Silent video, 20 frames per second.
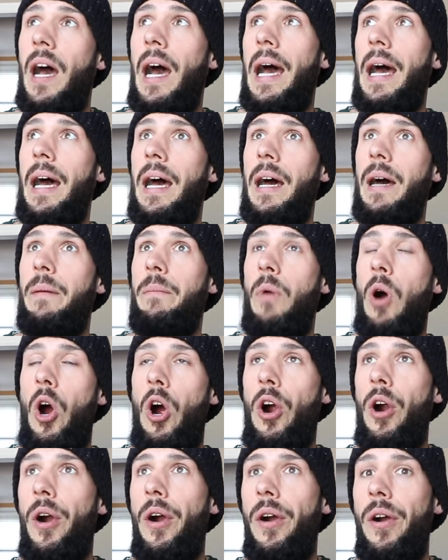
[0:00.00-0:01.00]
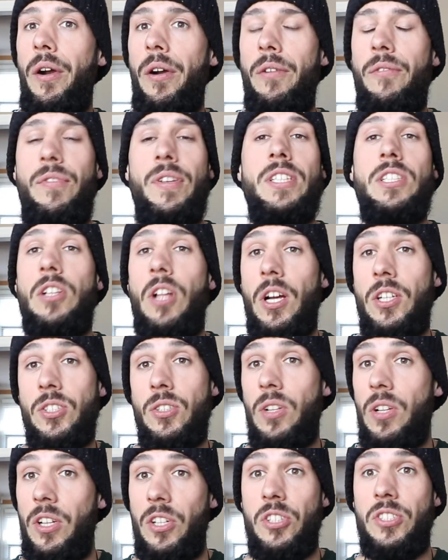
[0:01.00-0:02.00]
our
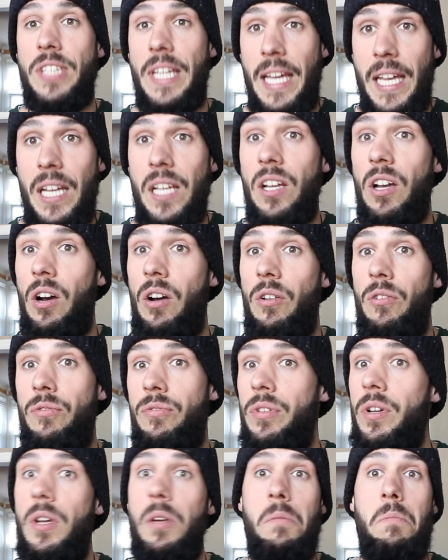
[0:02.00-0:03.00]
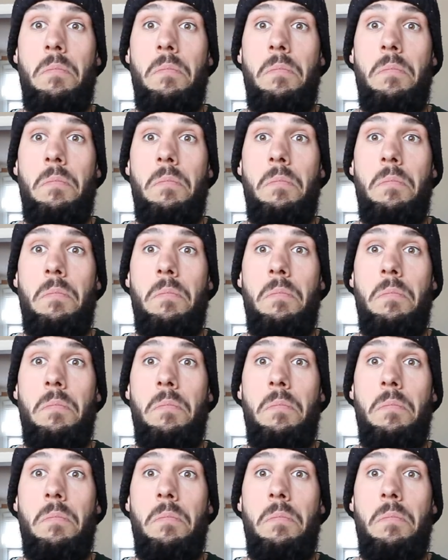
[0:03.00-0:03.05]
physiological understanding of,